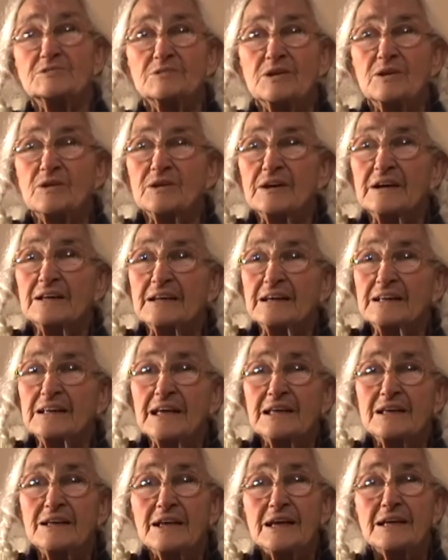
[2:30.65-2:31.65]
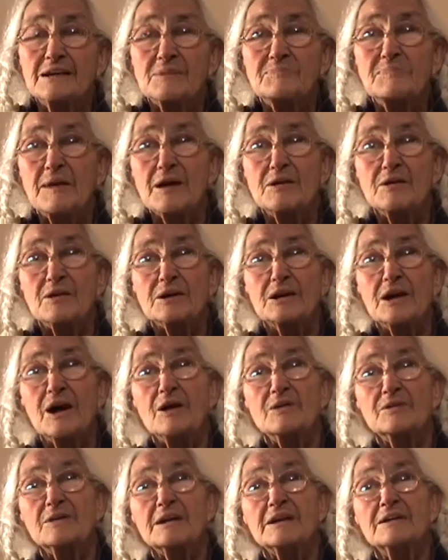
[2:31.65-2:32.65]
you know, and like market
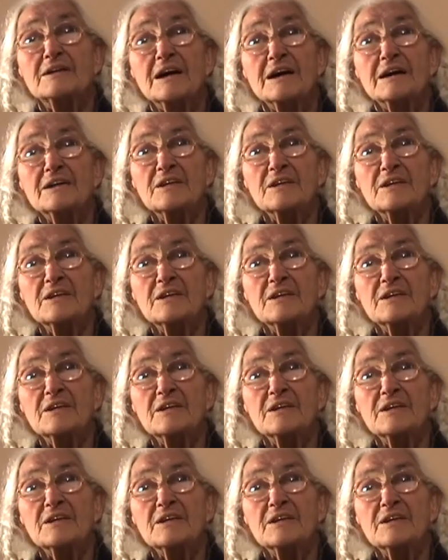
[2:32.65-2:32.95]
gardening,